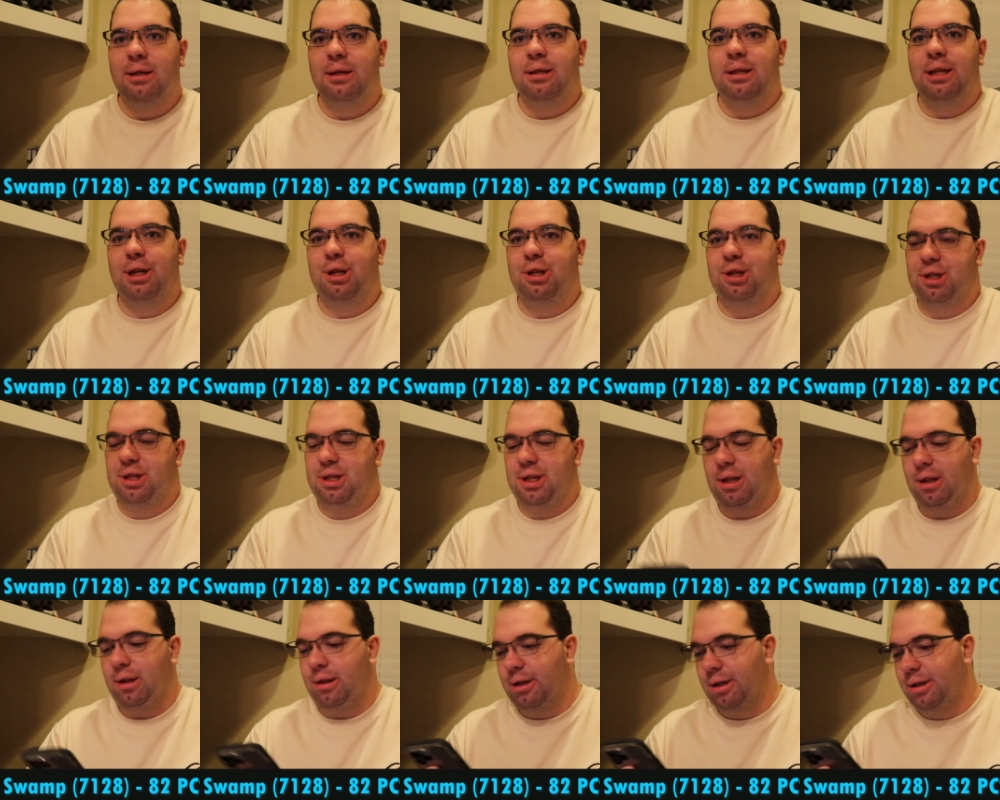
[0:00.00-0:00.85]
They
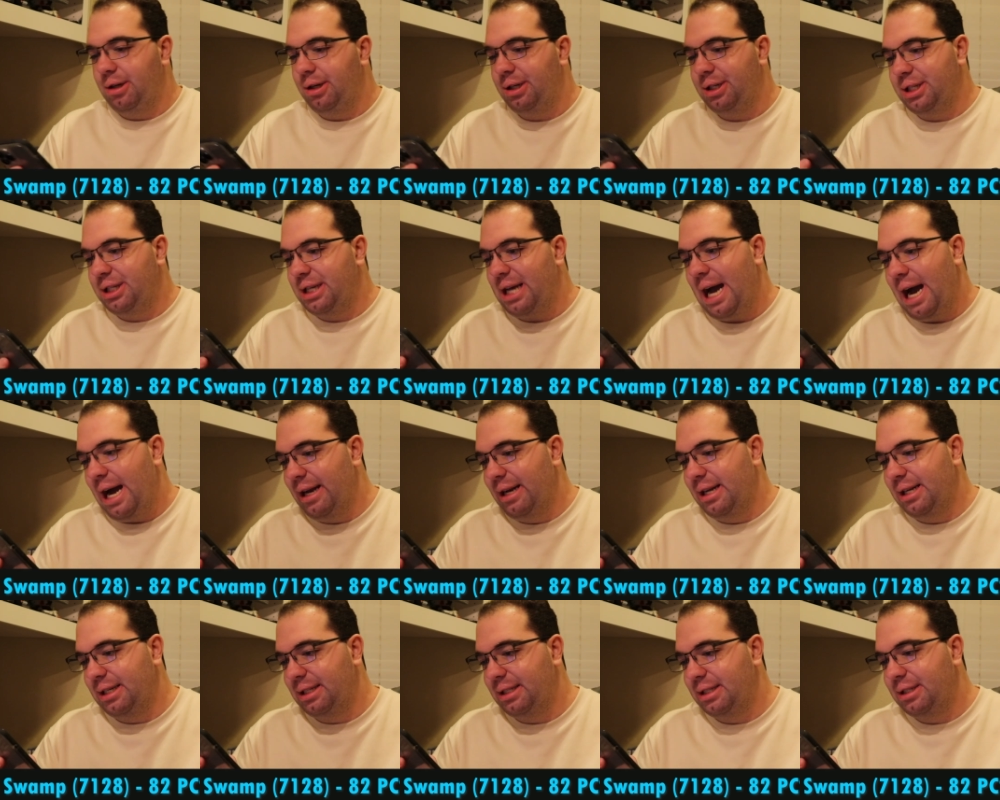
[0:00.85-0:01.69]
just literally just had
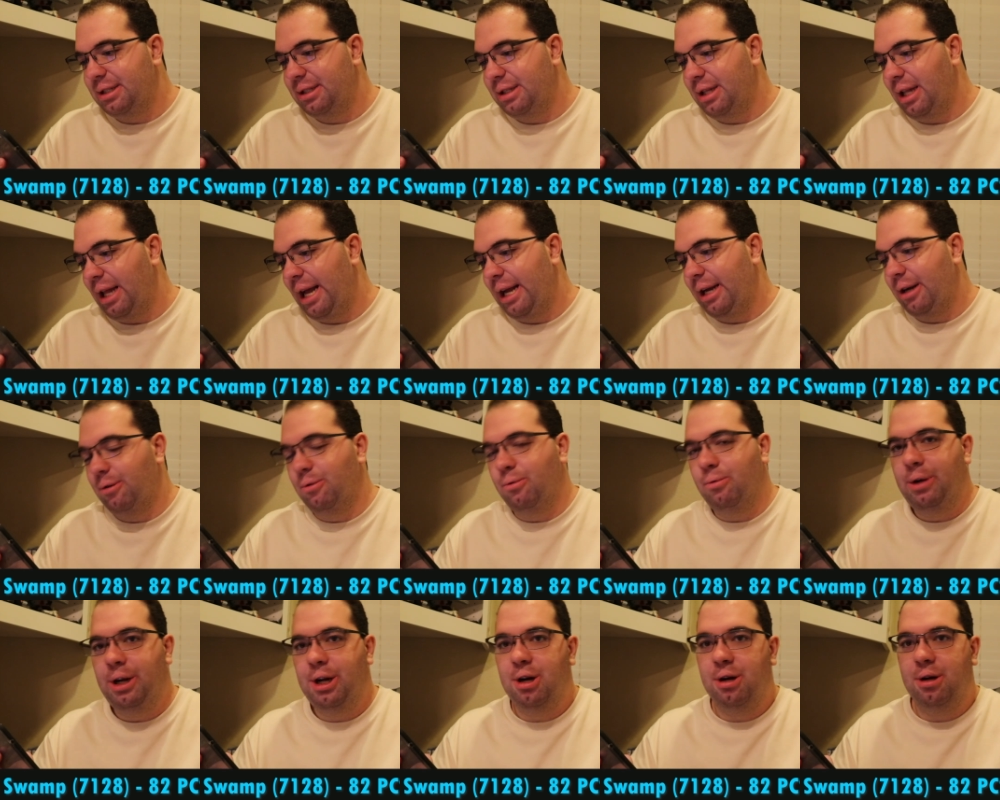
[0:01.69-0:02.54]
this like
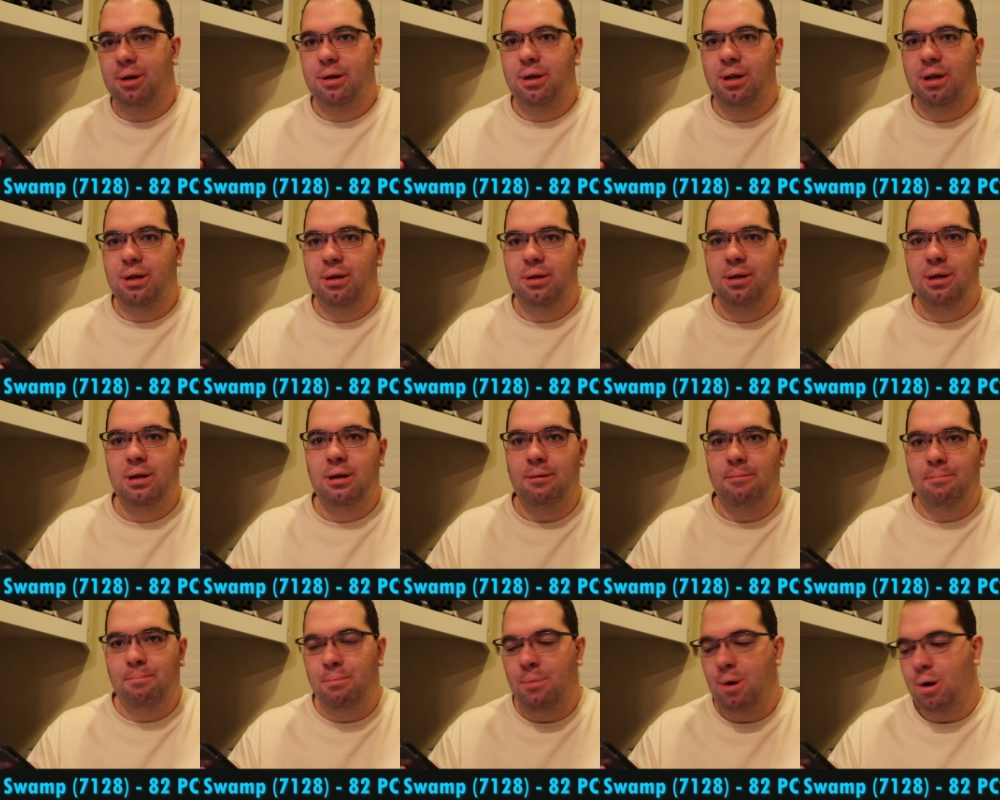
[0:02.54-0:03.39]
weird
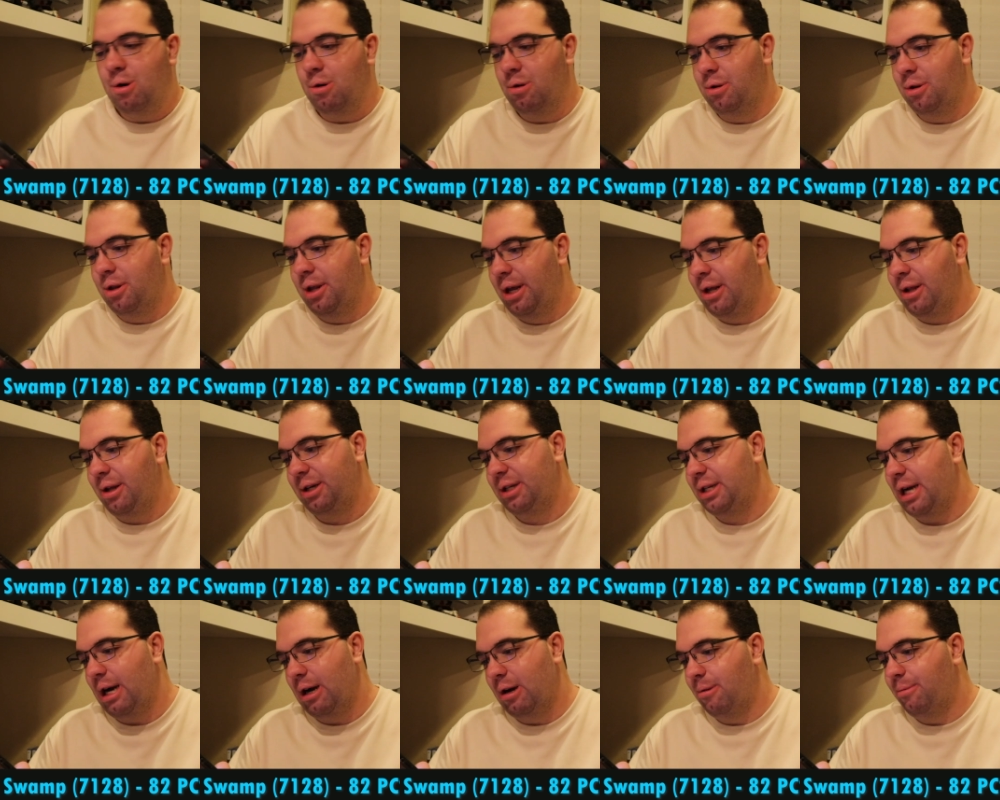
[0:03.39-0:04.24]
mold. It
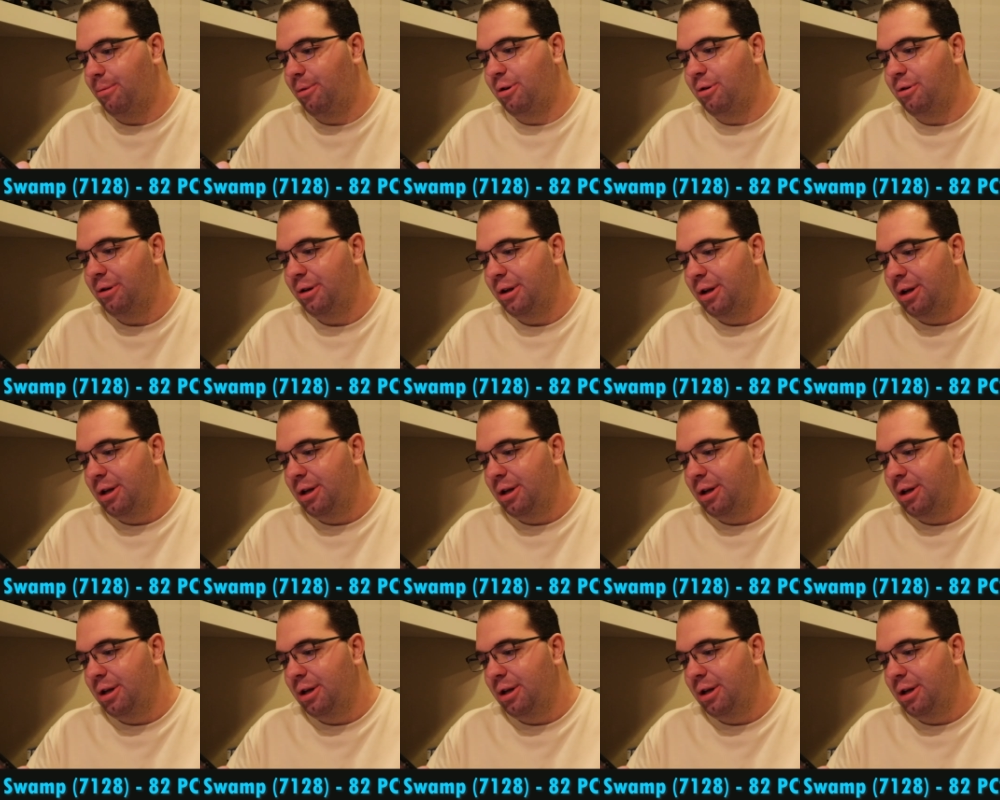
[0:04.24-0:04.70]
looked terrible.